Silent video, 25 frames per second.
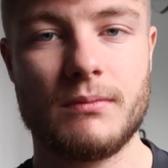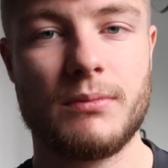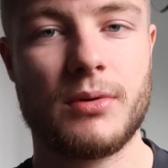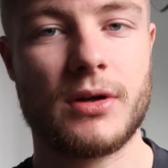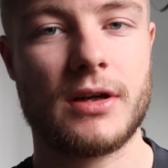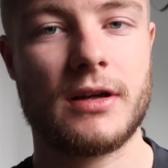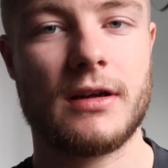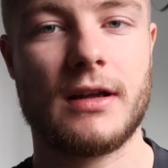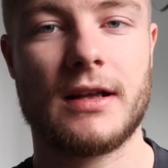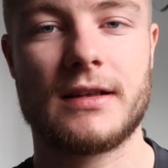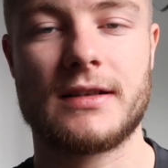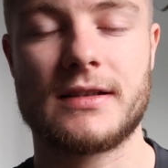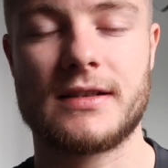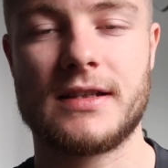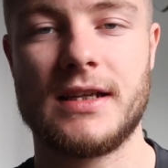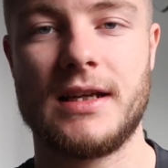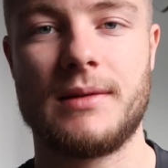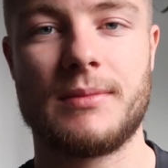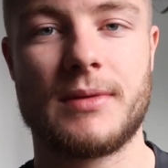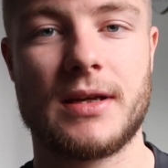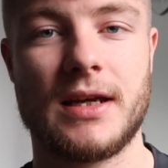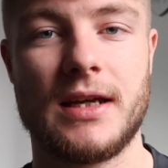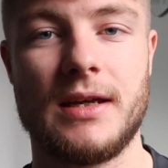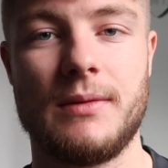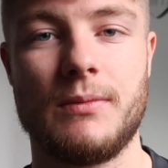but at the
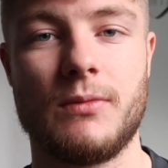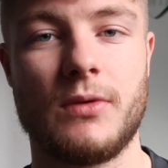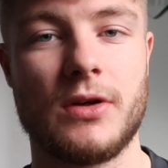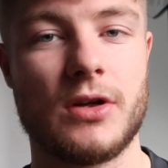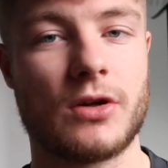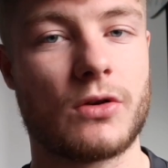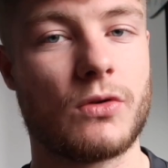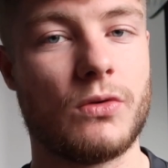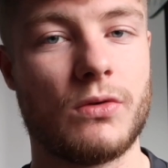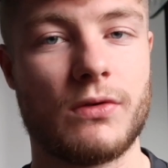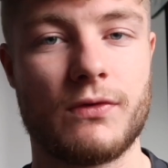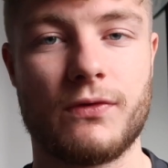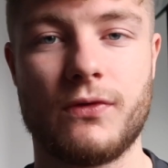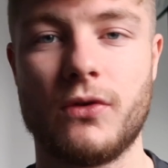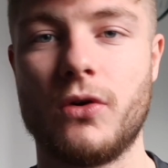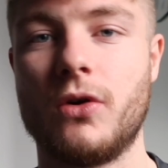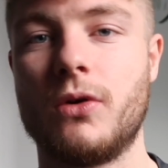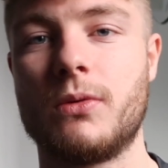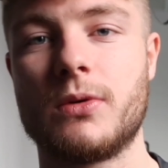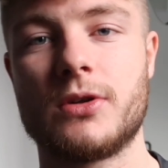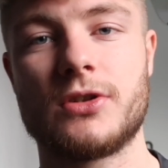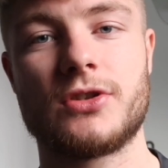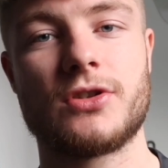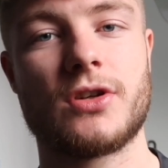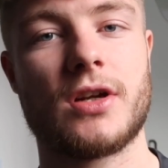same time when you're going
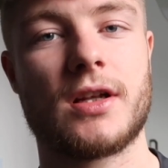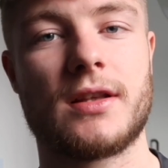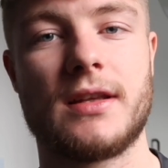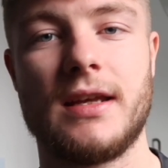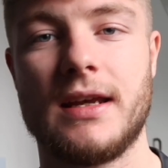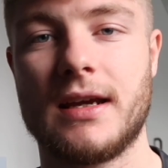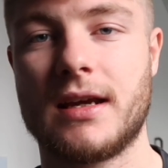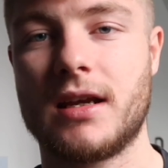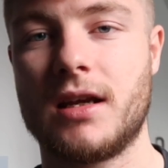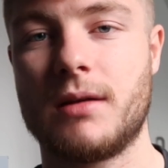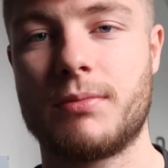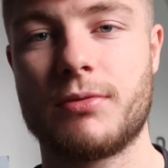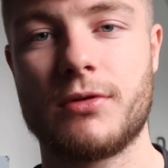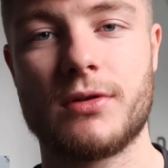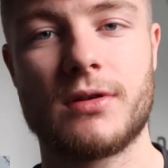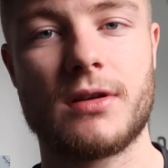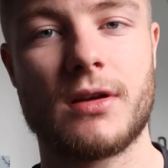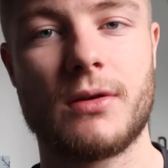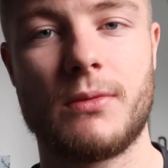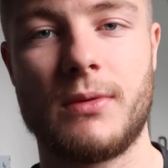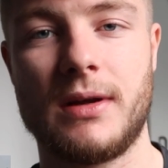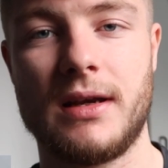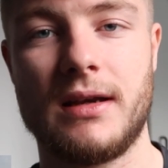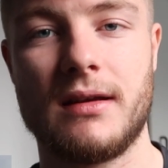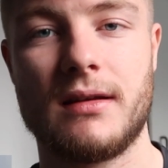forwards, you're not taking the brunt
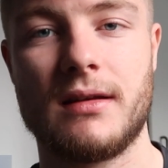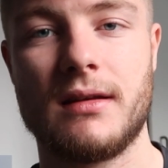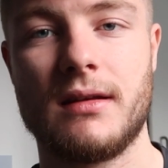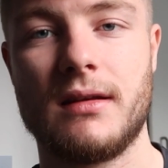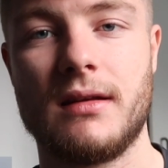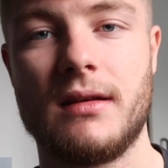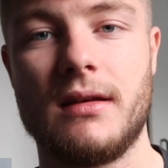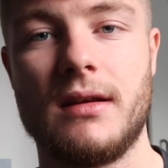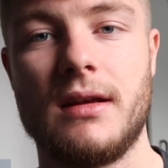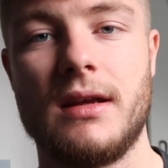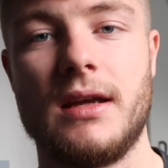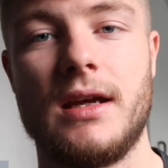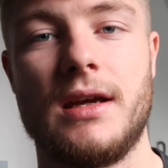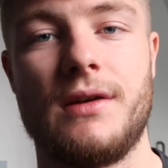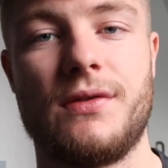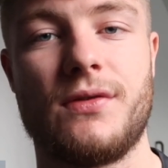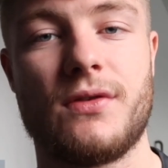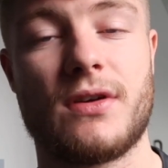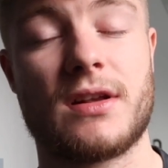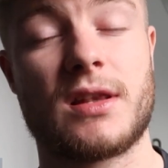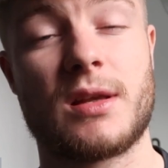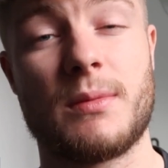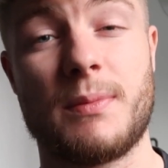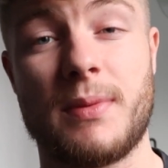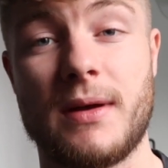of the wind. If
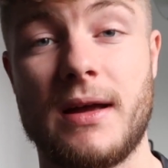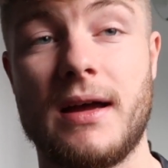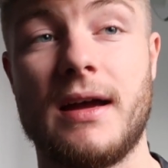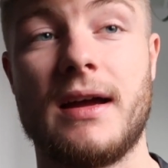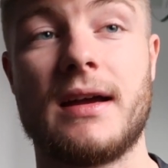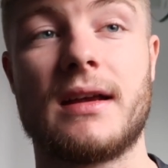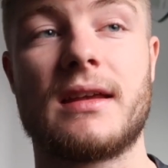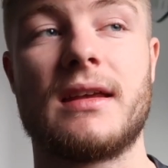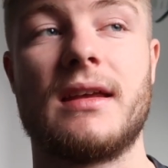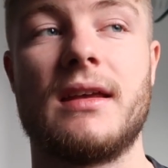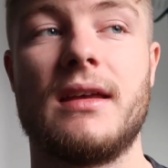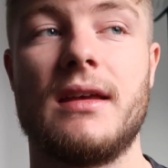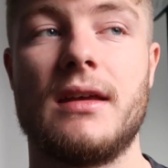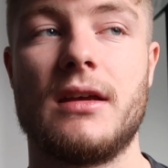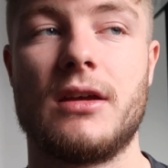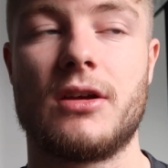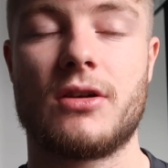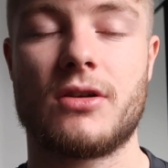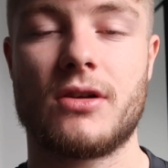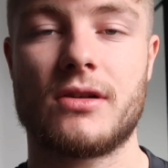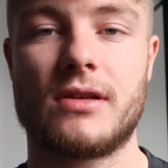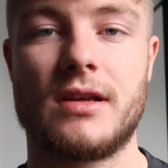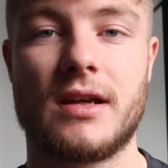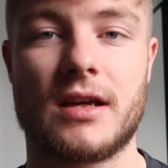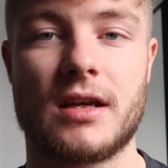you're at the back,
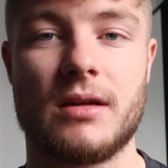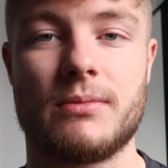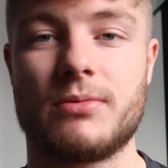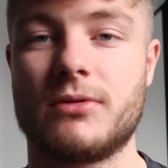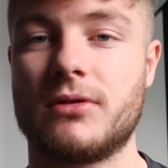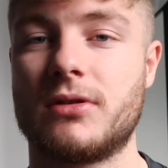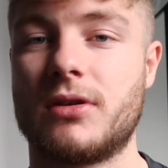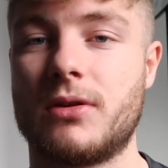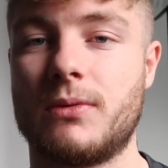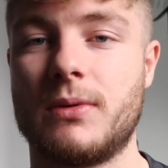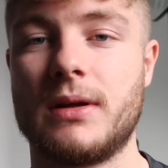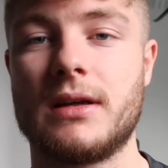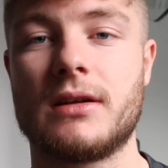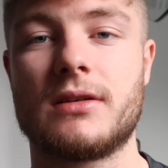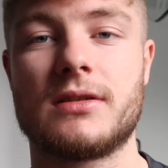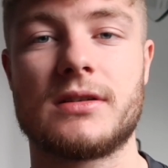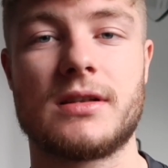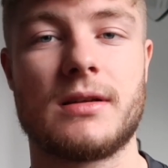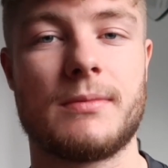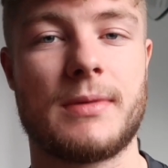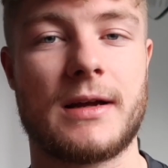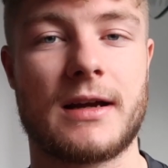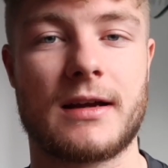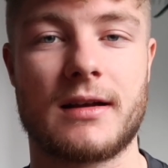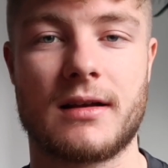you're not taking the brunt of the wind because
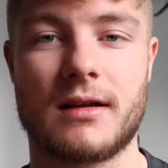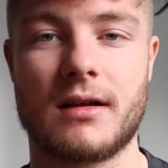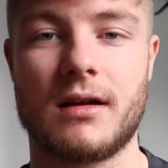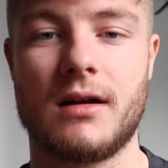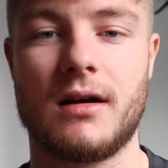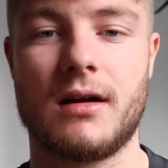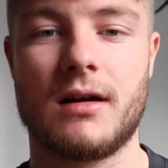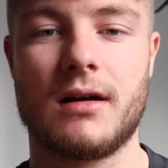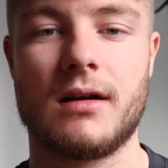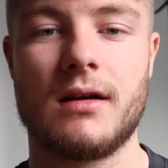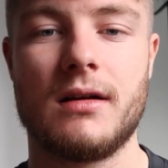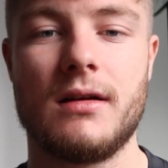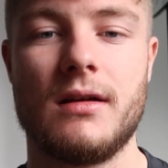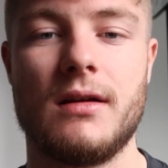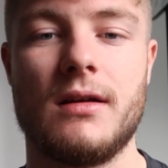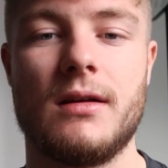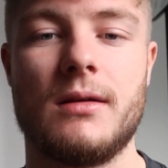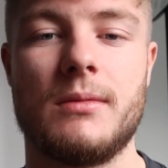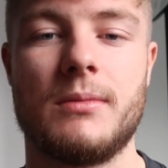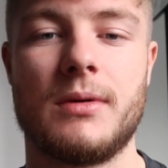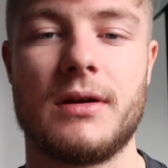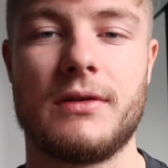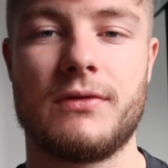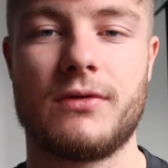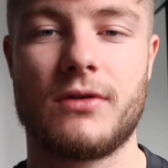of the back of the car,
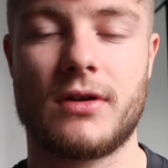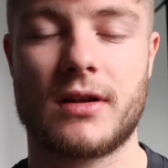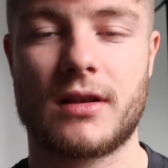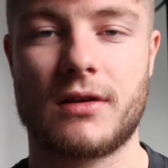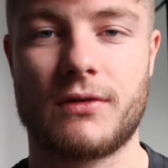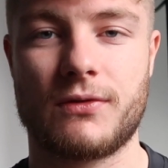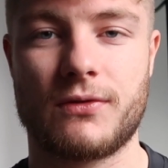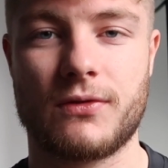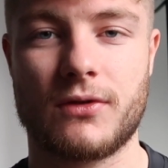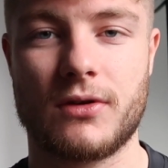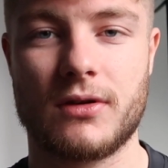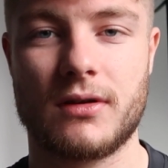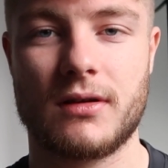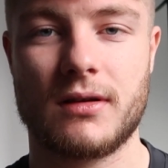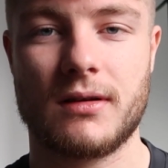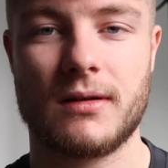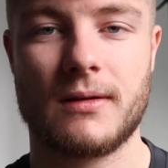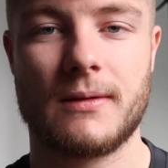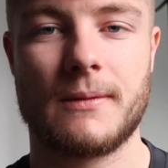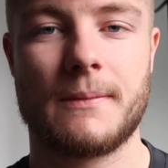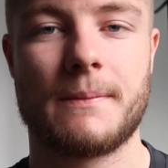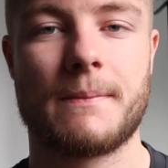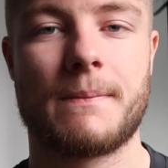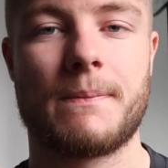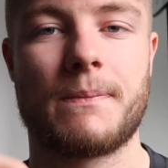but if you're at the front,
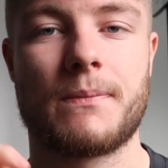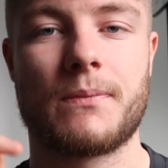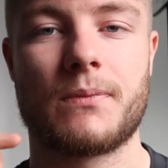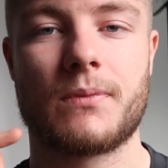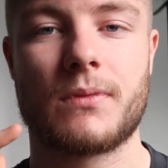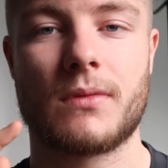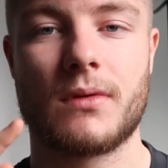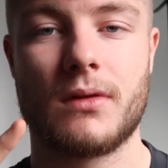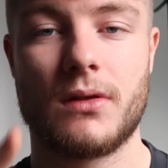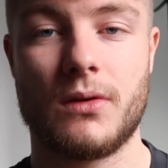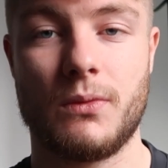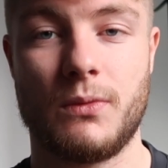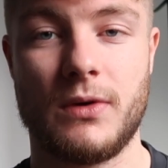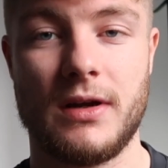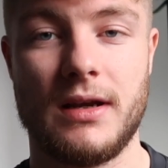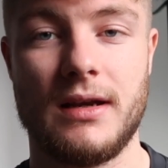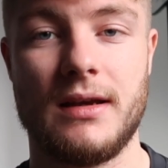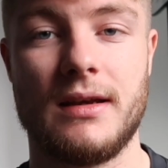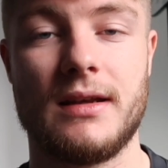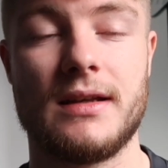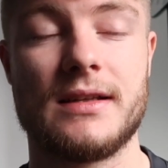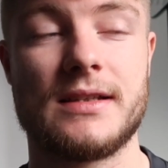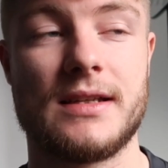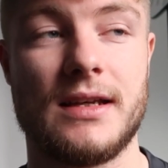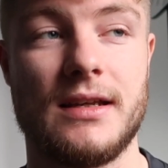the
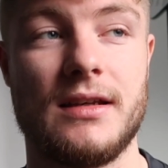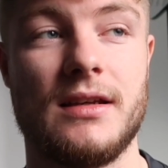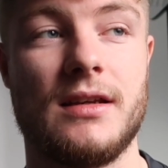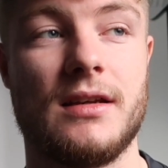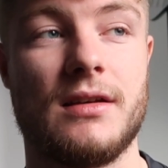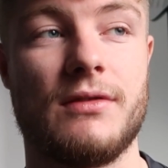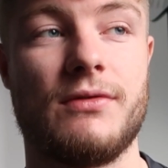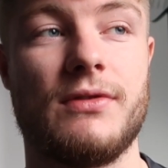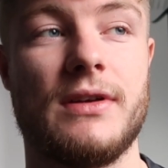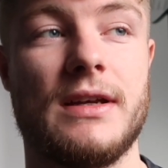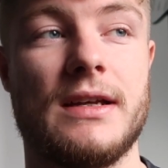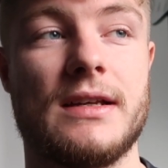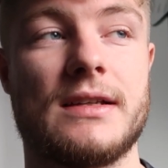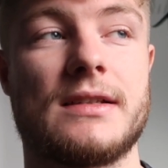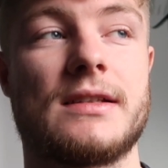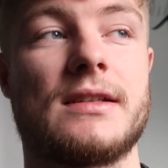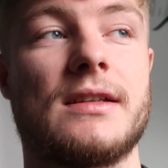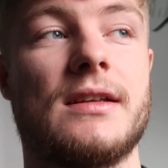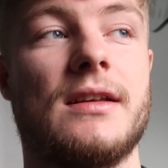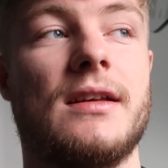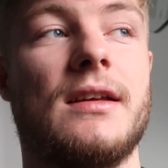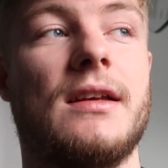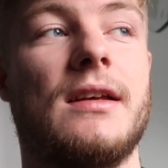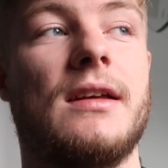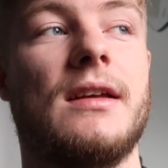wind is hitting you in the
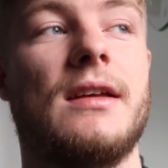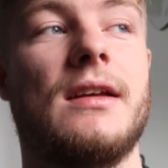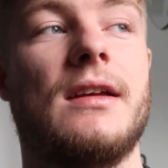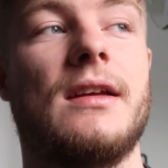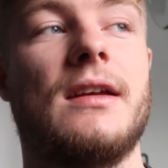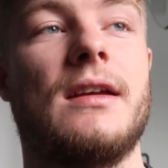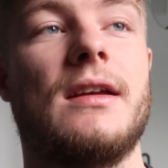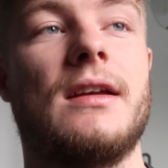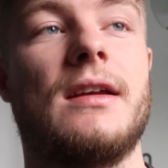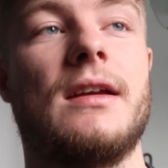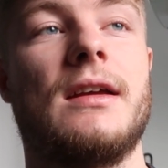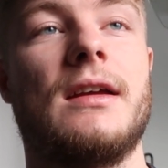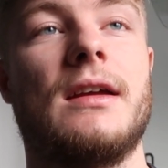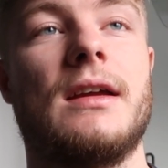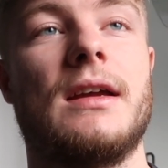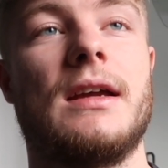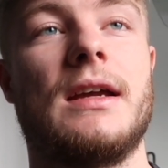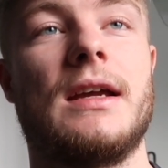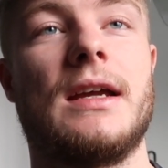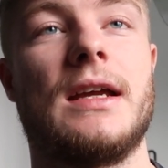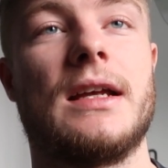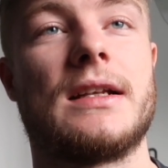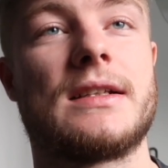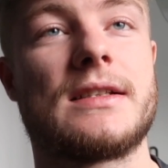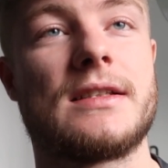face.
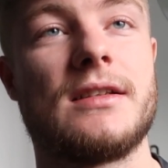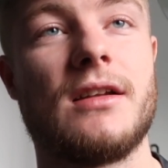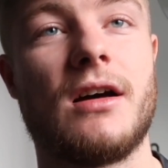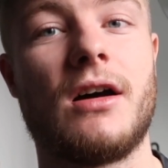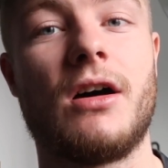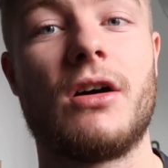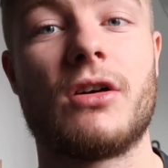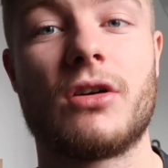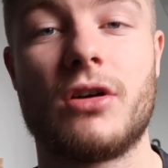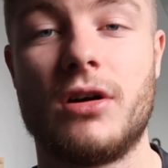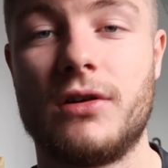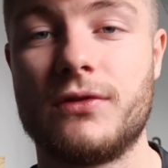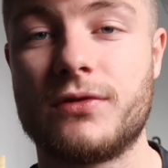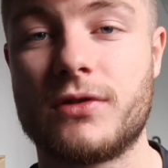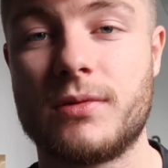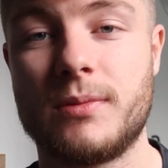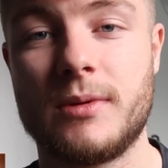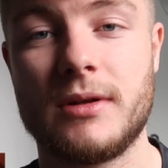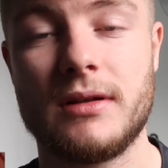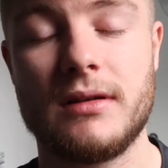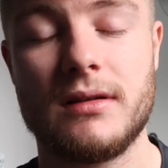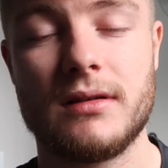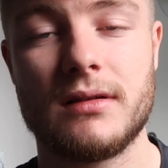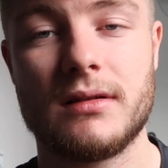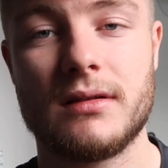It's not
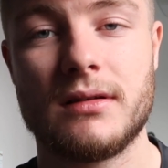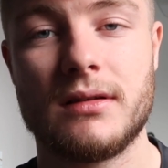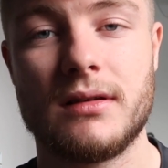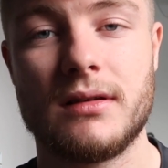uncomfortable.